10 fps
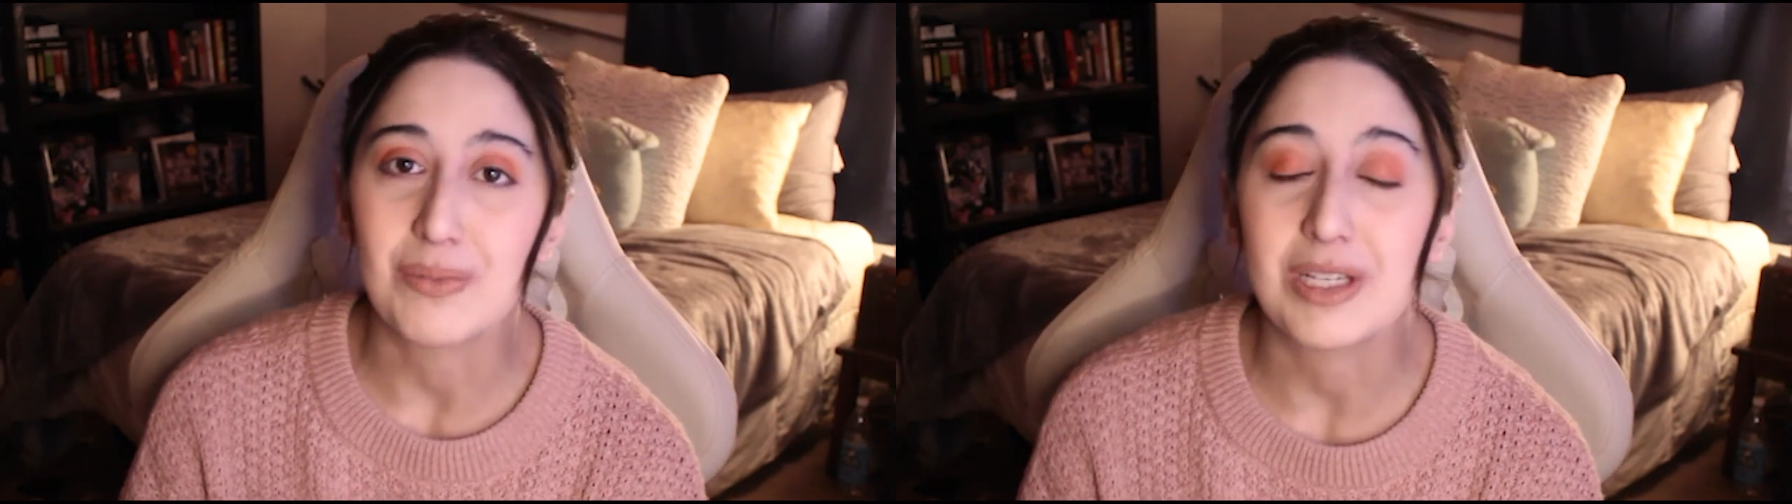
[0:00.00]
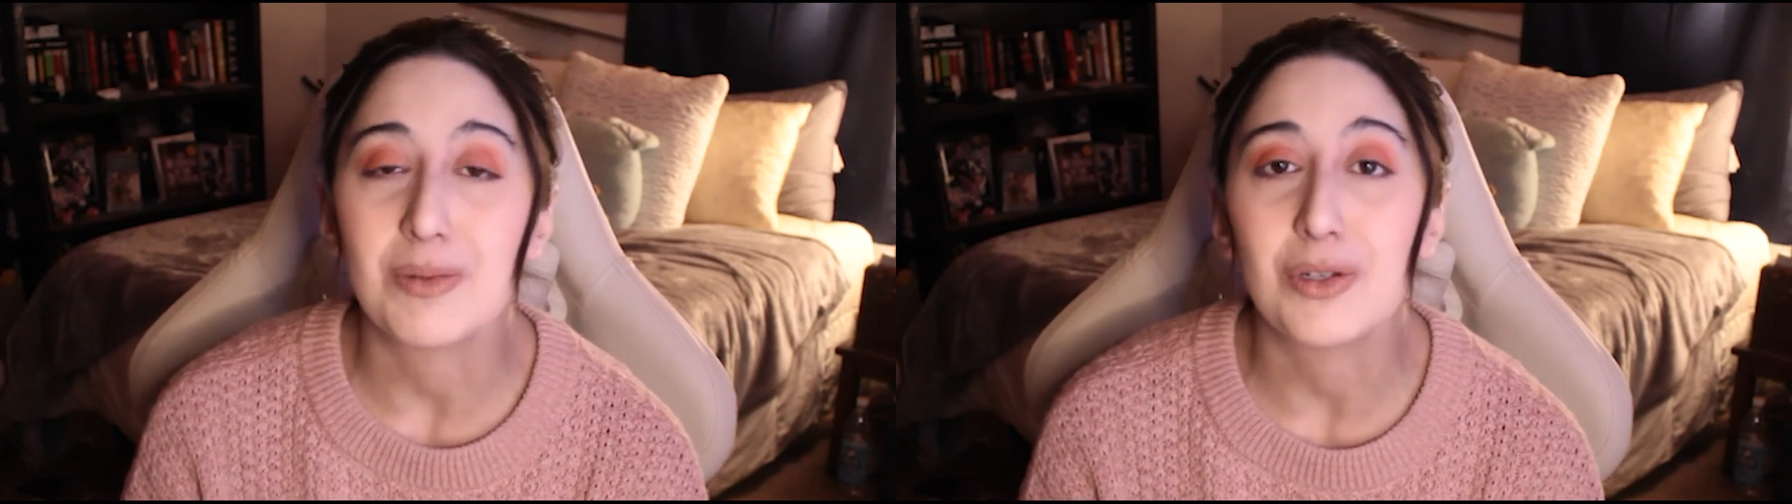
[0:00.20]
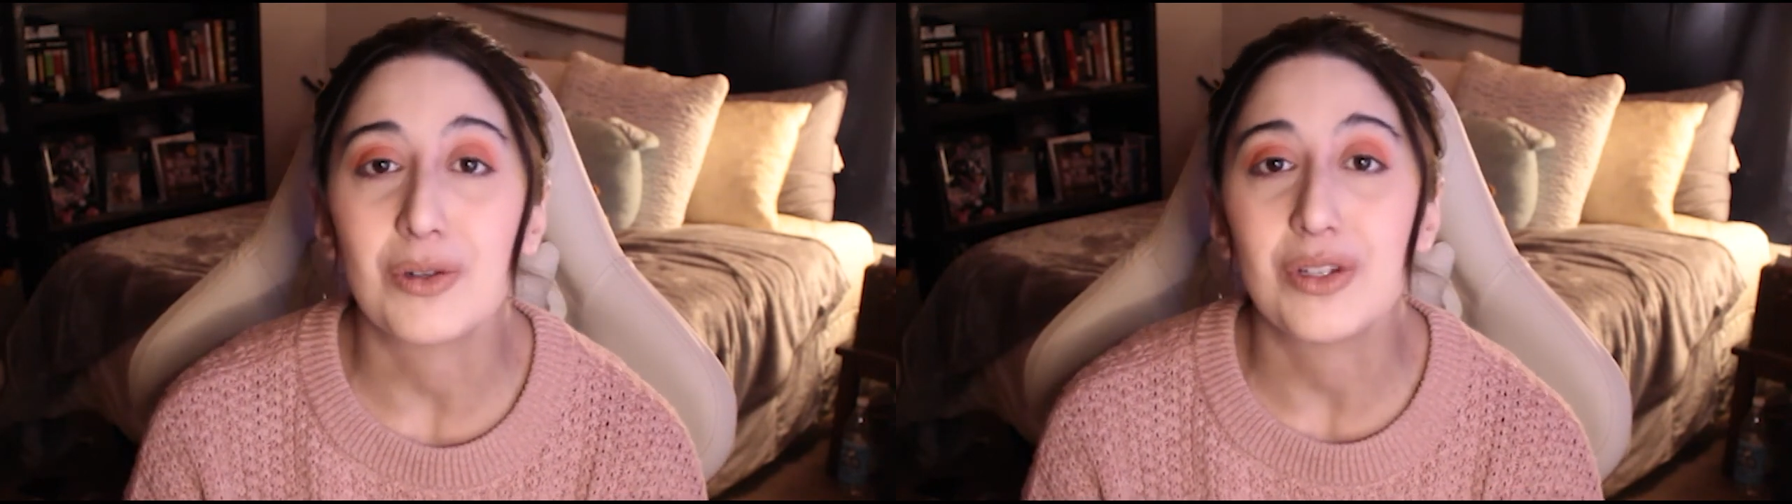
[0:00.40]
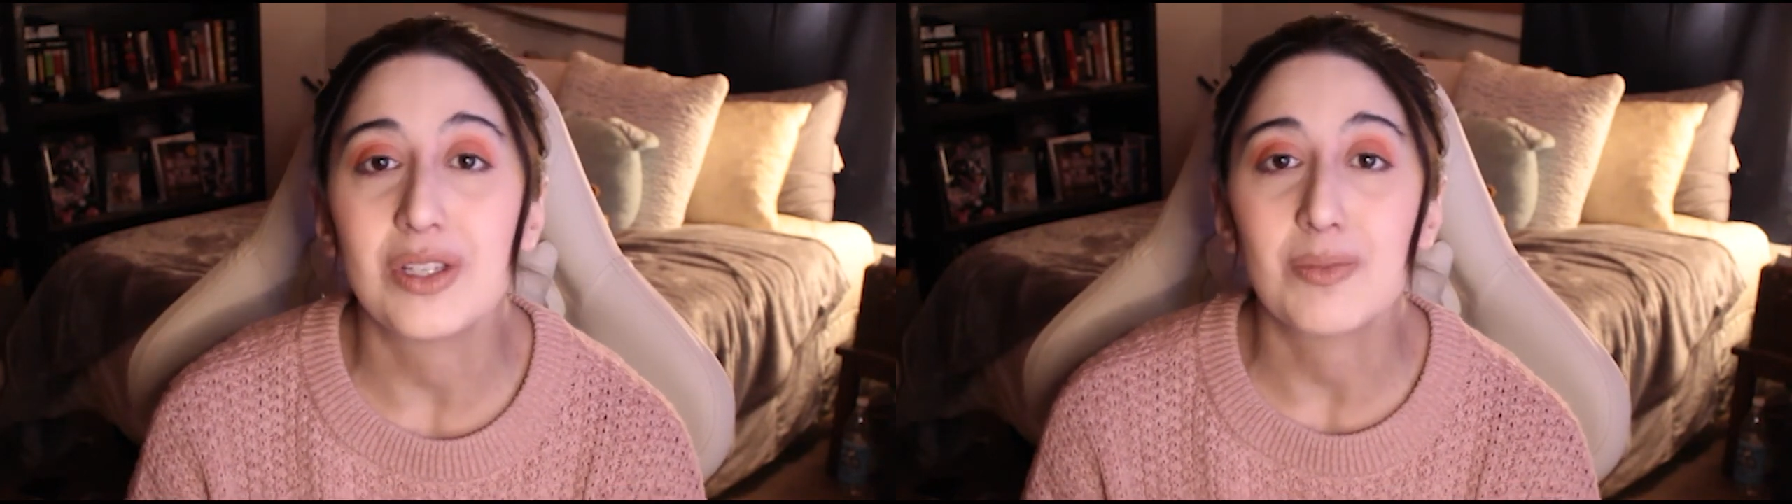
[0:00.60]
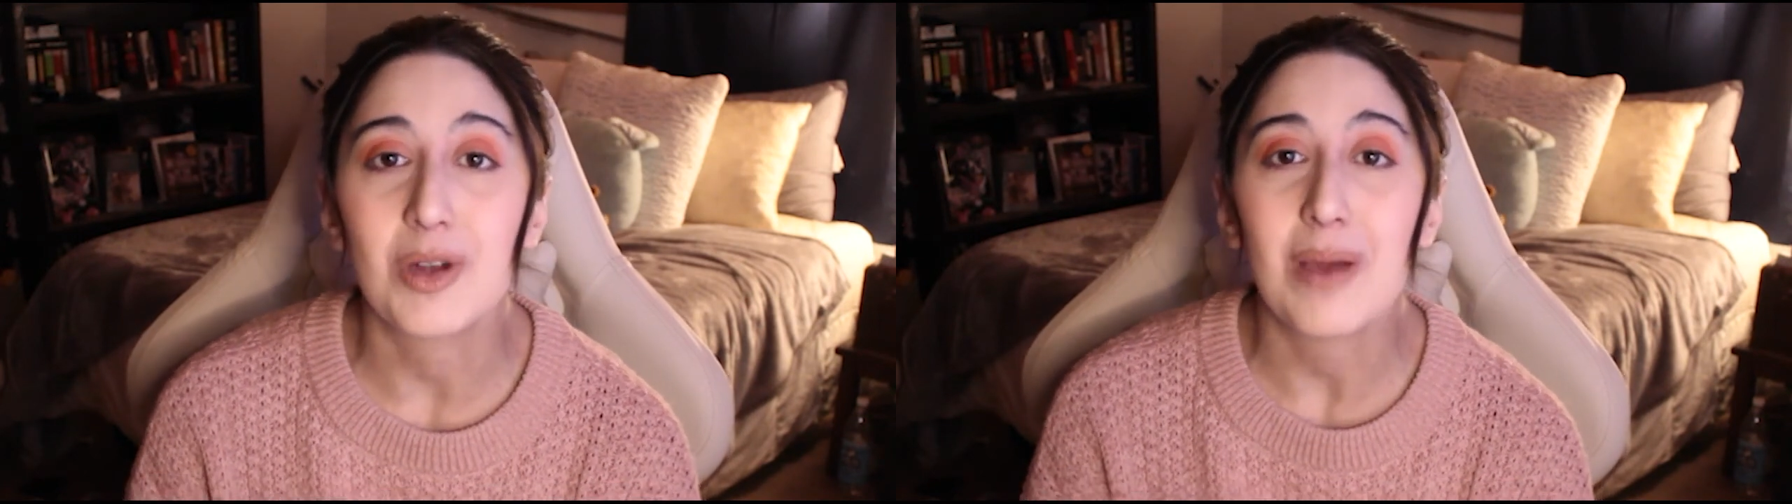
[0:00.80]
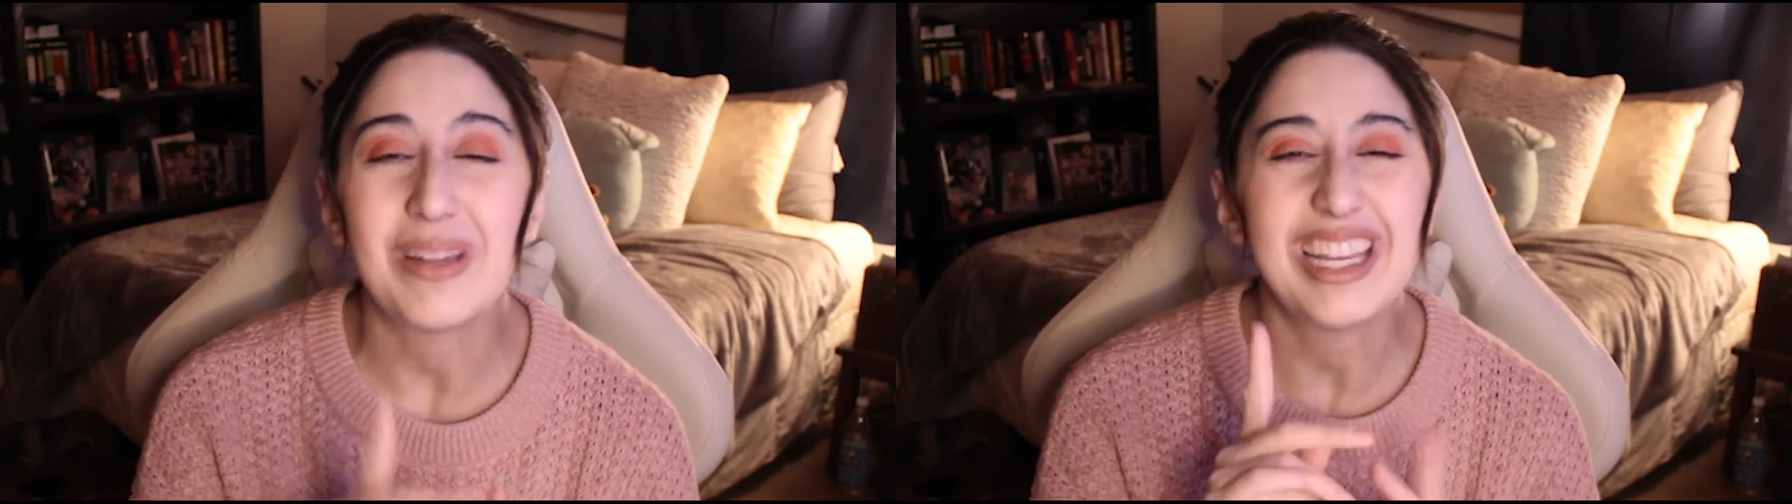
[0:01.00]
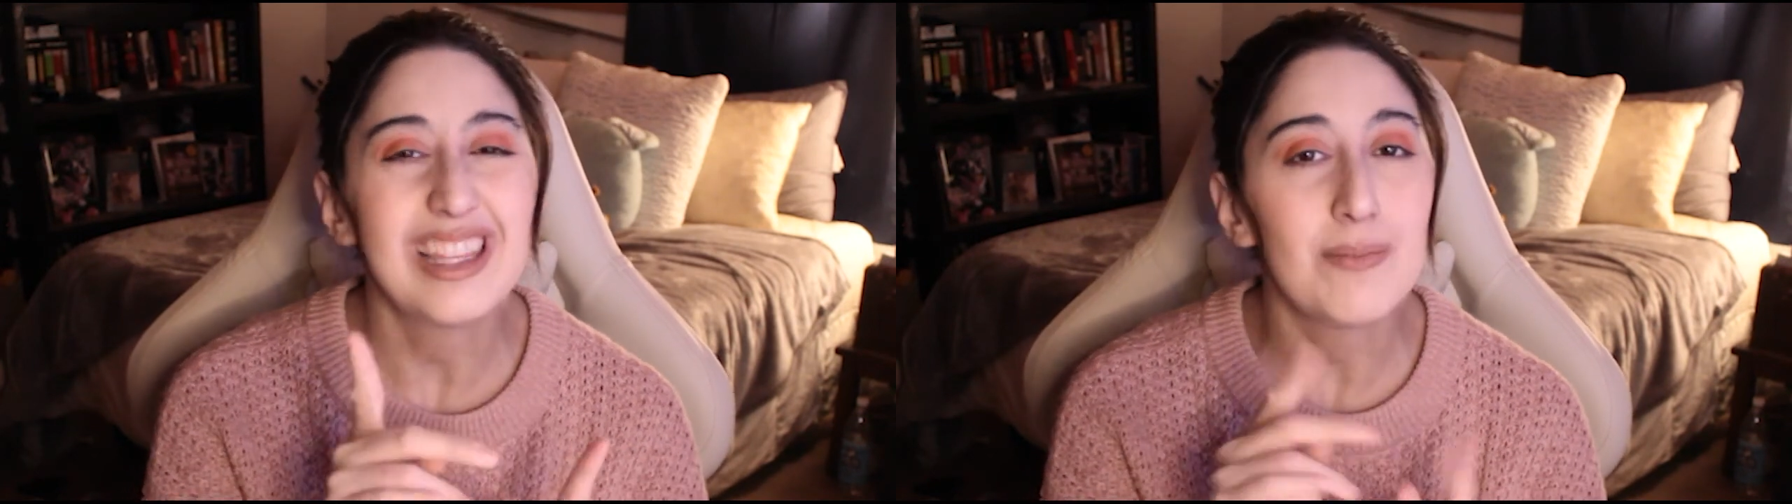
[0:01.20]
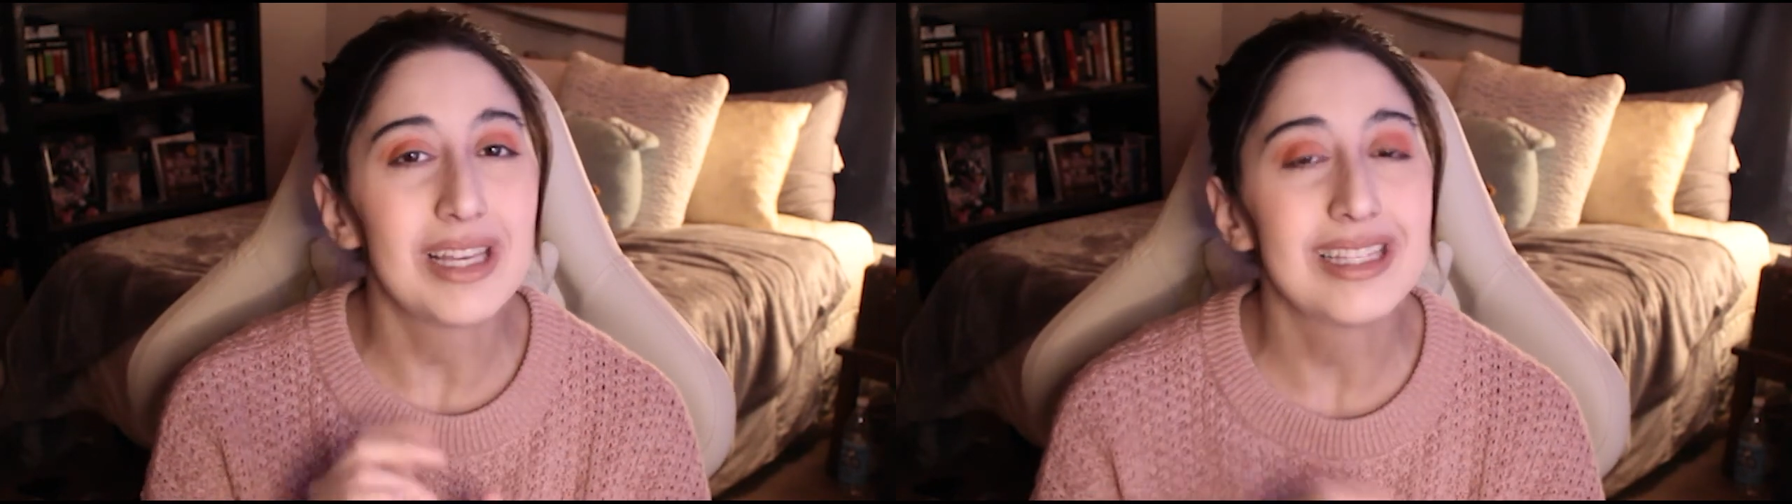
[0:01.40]
please be sure to subscribe and hit
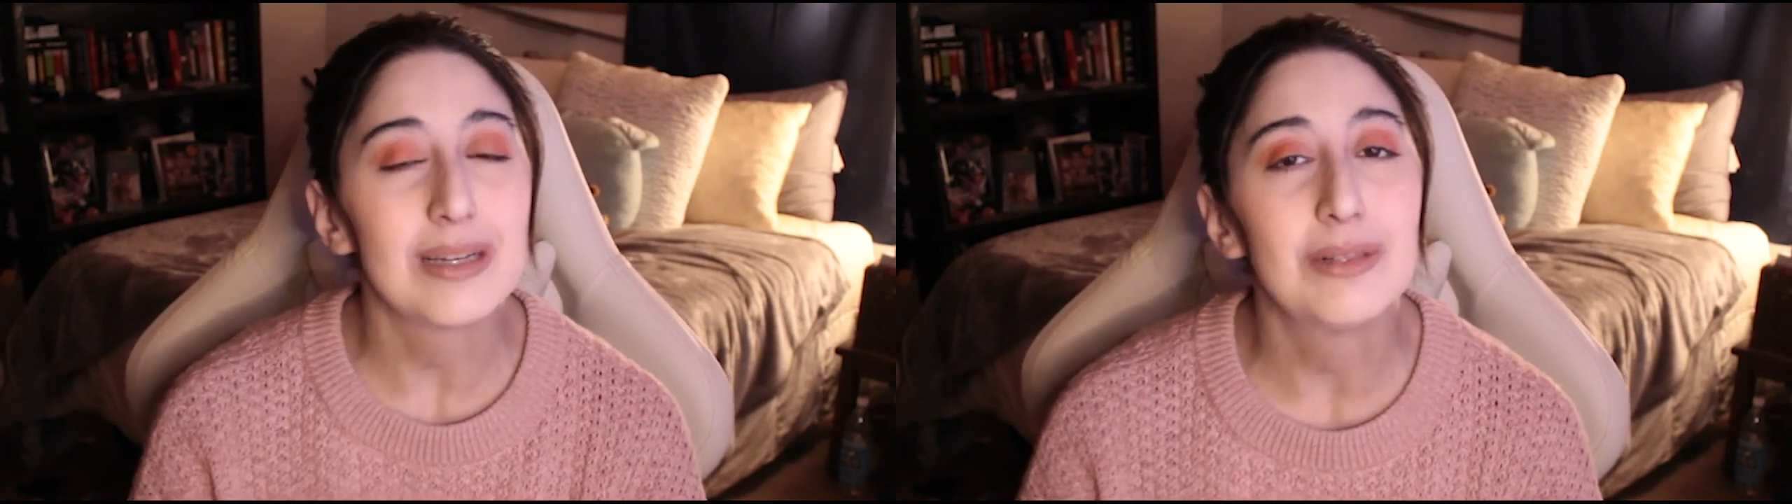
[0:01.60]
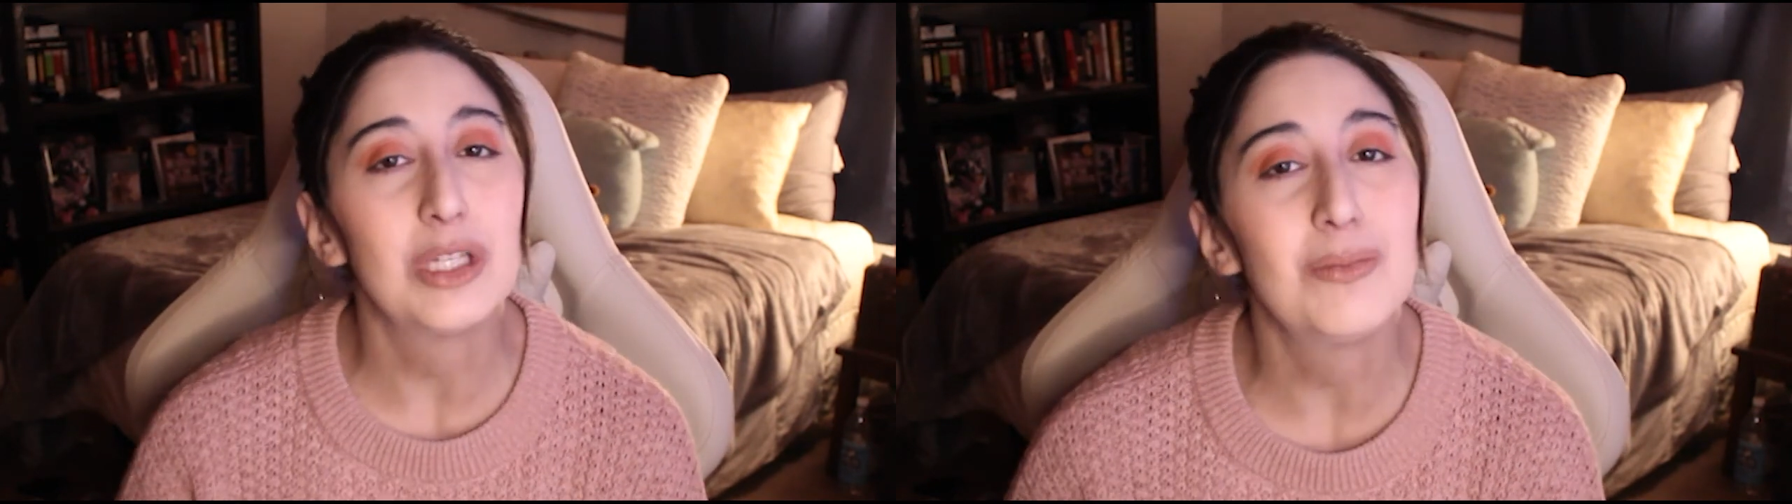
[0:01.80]
the bell down below